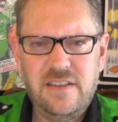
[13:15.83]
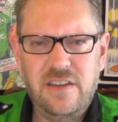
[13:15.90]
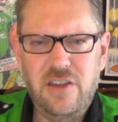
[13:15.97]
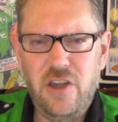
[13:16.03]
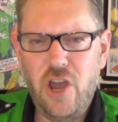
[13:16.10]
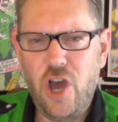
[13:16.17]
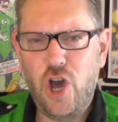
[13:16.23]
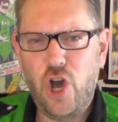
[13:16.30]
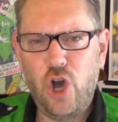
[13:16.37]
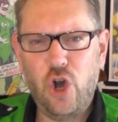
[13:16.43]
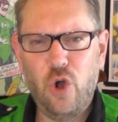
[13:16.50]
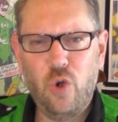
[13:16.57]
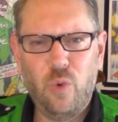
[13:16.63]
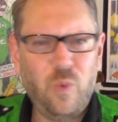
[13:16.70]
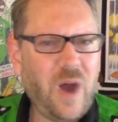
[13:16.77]

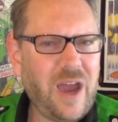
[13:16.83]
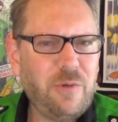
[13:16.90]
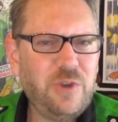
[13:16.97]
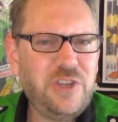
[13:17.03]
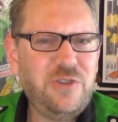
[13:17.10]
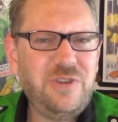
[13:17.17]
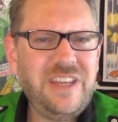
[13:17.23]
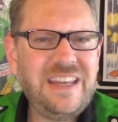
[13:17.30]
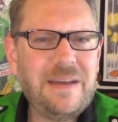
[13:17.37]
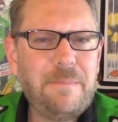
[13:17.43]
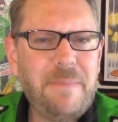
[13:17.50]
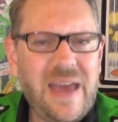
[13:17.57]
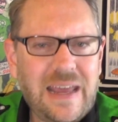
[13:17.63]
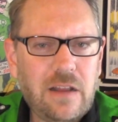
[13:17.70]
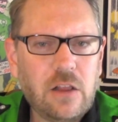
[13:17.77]
No, why would you need a
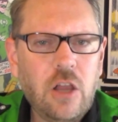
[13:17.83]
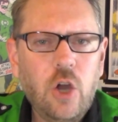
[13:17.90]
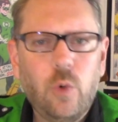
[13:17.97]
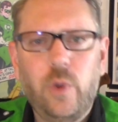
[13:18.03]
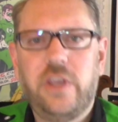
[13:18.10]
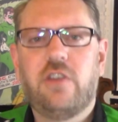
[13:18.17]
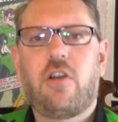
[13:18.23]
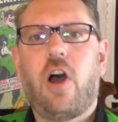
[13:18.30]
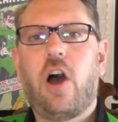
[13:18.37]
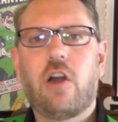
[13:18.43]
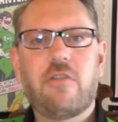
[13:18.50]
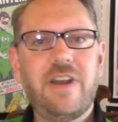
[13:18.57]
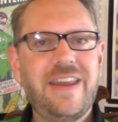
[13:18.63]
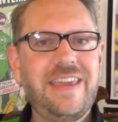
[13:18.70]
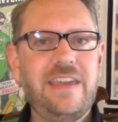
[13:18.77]
medal when you're
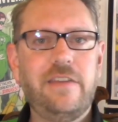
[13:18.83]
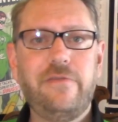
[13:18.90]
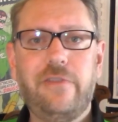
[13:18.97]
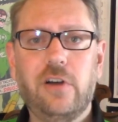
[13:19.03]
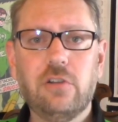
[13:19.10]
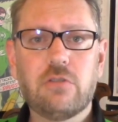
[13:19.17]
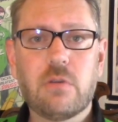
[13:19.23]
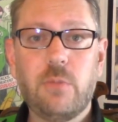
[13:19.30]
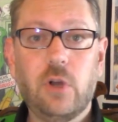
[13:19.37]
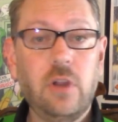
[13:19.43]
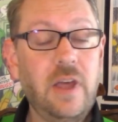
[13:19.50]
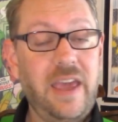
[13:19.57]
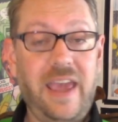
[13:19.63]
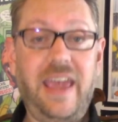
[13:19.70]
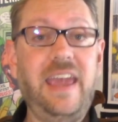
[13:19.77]
already
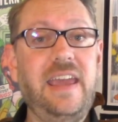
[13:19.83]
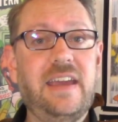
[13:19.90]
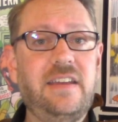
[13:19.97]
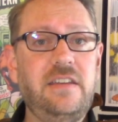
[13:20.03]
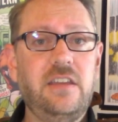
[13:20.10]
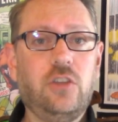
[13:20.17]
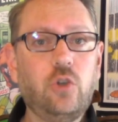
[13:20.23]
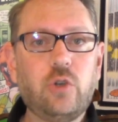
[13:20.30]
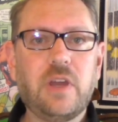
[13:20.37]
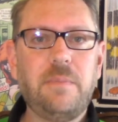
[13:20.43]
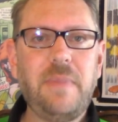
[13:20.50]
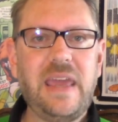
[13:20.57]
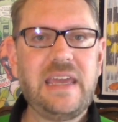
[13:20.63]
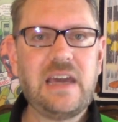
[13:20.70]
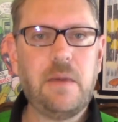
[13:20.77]
invulnerable and you can
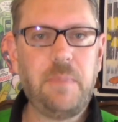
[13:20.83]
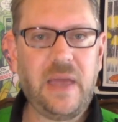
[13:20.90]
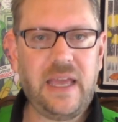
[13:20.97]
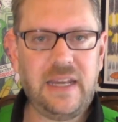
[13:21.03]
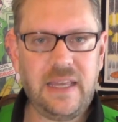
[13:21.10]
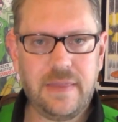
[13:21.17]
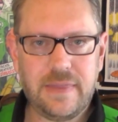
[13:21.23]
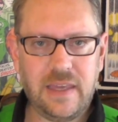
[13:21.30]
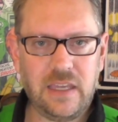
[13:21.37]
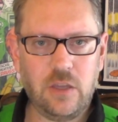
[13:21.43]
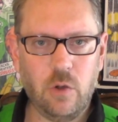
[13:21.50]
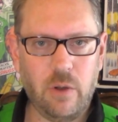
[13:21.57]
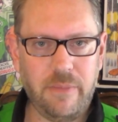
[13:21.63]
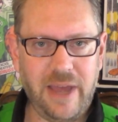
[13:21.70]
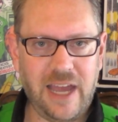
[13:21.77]
make up anything
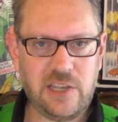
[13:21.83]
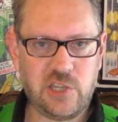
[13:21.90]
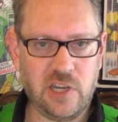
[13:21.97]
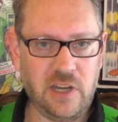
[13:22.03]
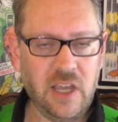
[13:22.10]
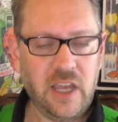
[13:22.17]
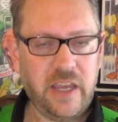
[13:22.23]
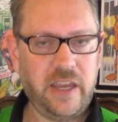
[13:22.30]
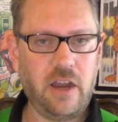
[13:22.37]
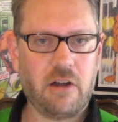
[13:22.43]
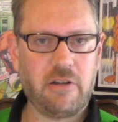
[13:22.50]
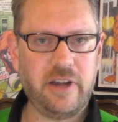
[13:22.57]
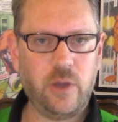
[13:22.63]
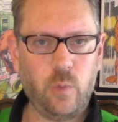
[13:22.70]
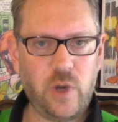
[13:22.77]
you imagine? He
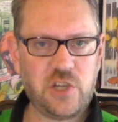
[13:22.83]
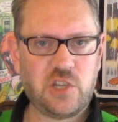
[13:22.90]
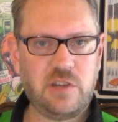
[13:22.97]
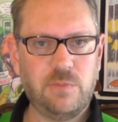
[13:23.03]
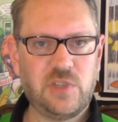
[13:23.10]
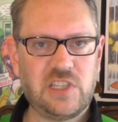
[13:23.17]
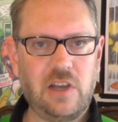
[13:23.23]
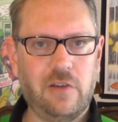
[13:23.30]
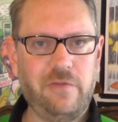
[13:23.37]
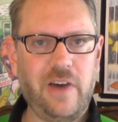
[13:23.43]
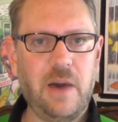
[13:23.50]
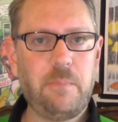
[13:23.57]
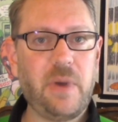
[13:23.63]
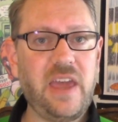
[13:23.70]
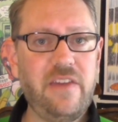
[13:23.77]
already wished himself
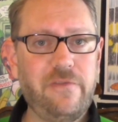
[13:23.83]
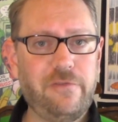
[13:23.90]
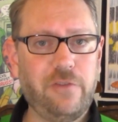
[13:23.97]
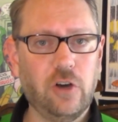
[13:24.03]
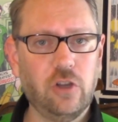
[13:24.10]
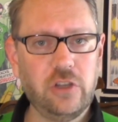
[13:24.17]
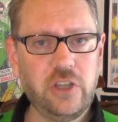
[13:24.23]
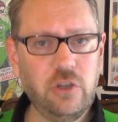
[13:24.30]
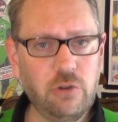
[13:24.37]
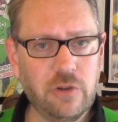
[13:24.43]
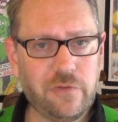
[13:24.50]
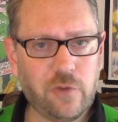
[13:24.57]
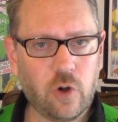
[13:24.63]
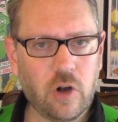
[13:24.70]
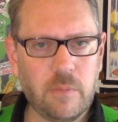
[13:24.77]
up a full
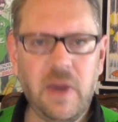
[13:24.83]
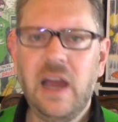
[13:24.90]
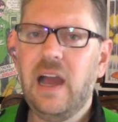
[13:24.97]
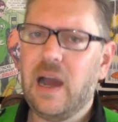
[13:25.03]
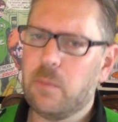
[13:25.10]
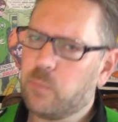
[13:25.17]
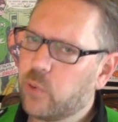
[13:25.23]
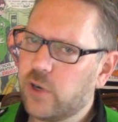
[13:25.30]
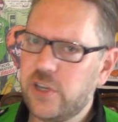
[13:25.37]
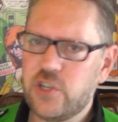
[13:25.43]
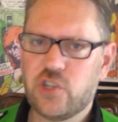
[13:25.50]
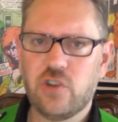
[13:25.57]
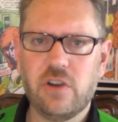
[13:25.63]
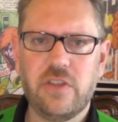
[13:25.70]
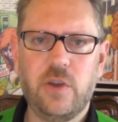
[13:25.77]
uniform. I'm pretty
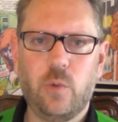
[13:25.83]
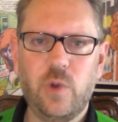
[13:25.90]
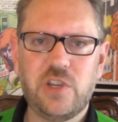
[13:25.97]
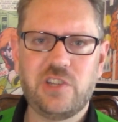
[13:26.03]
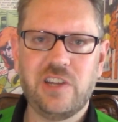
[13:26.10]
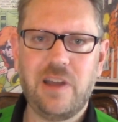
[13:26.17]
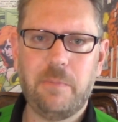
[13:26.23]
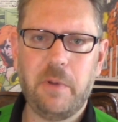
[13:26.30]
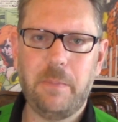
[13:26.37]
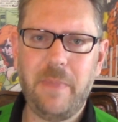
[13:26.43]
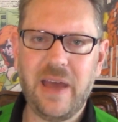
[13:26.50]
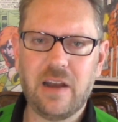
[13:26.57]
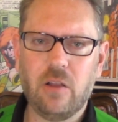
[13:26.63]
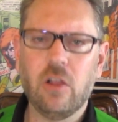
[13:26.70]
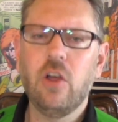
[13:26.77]
sure that wishing up a
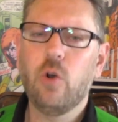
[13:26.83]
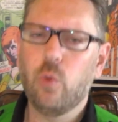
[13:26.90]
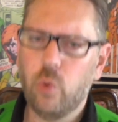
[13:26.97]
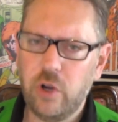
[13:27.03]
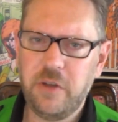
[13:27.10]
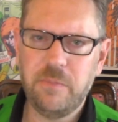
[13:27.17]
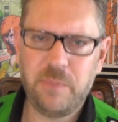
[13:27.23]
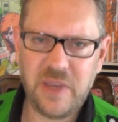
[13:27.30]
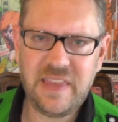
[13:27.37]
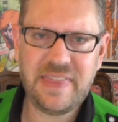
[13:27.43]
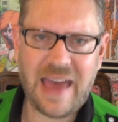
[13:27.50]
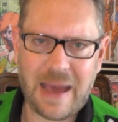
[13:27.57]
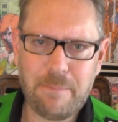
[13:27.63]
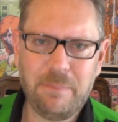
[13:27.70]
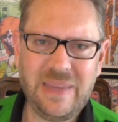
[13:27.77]
medal wouldn't be
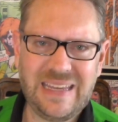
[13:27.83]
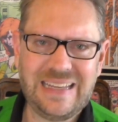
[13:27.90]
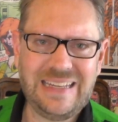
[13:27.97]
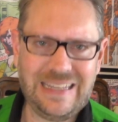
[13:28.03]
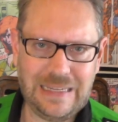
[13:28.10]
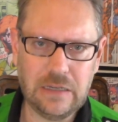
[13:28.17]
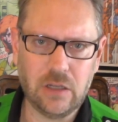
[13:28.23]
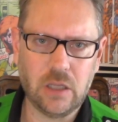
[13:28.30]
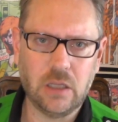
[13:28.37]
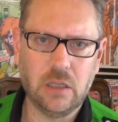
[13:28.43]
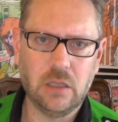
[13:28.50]
that big a deal.